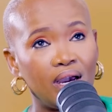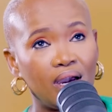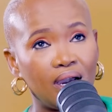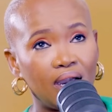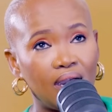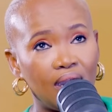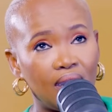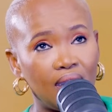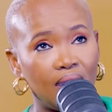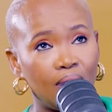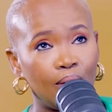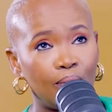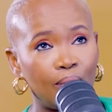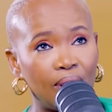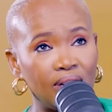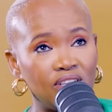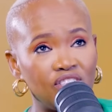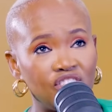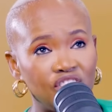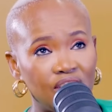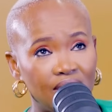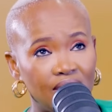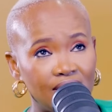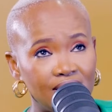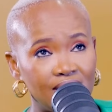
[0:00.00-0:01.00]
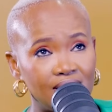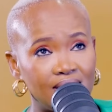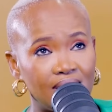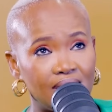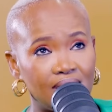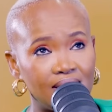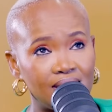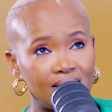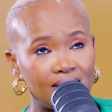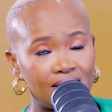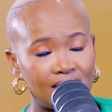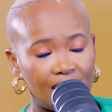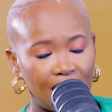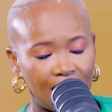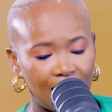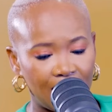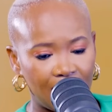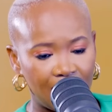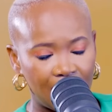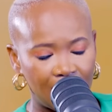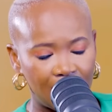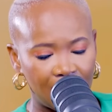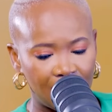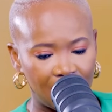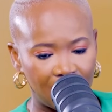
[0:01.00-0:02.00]
At GSS
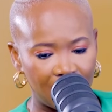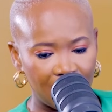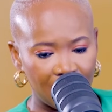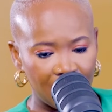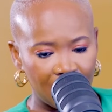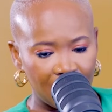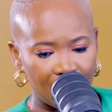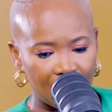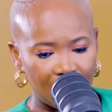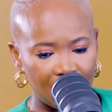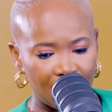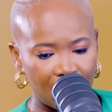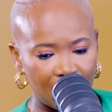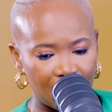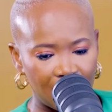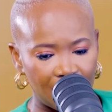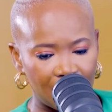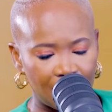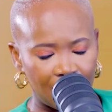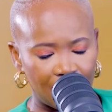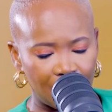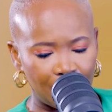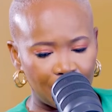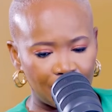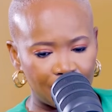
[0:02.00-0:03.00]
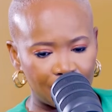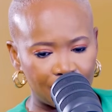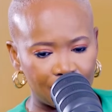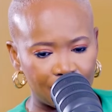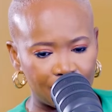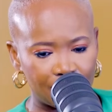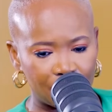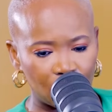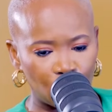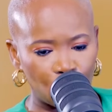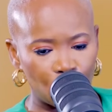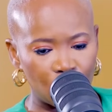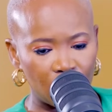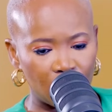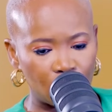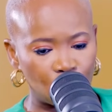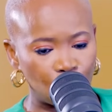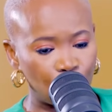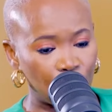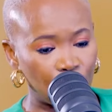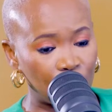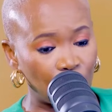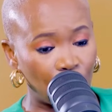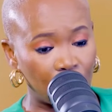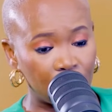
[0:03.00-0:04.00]
I worked
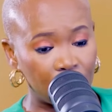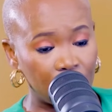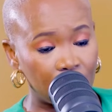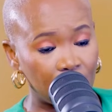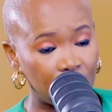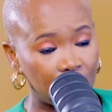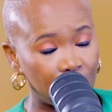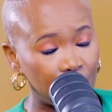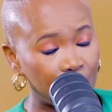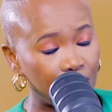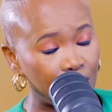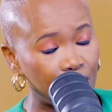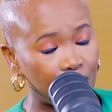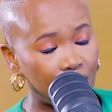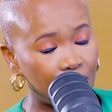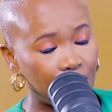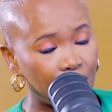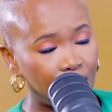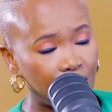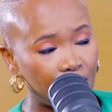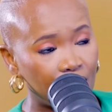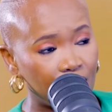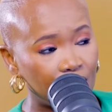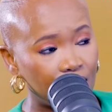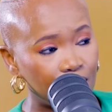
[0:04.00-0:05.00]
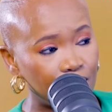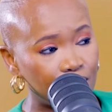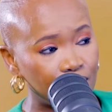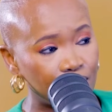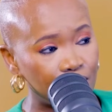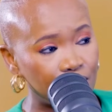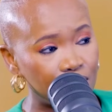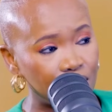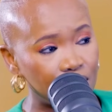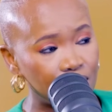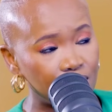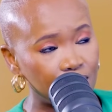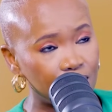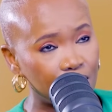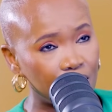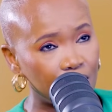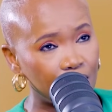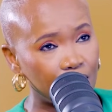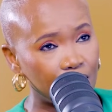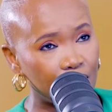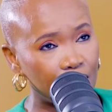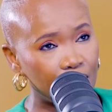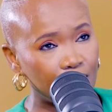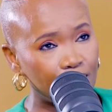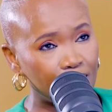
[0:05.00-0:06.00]
on the
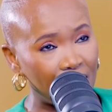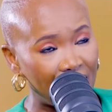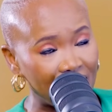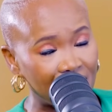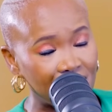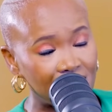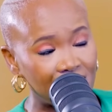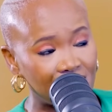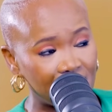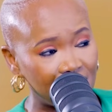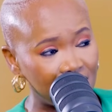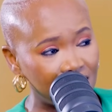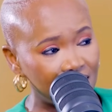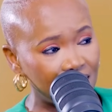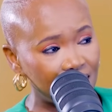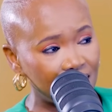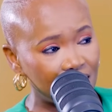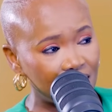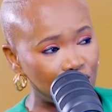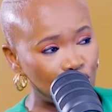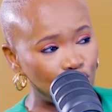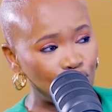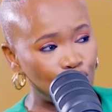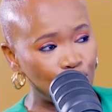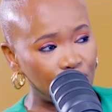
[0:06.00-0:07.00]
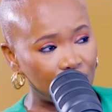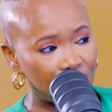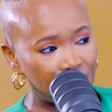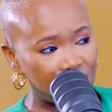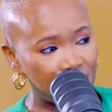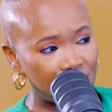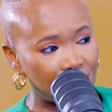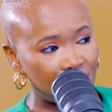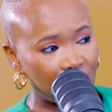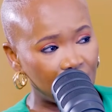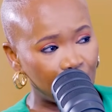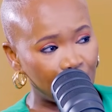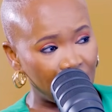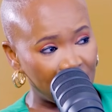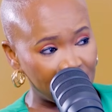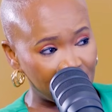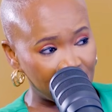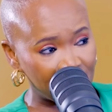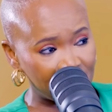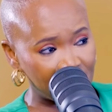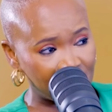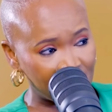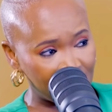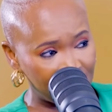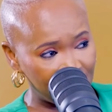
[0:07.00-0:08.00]
magazine, the student
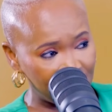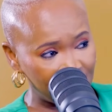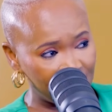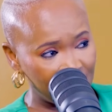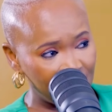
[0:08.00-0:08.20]
magazine.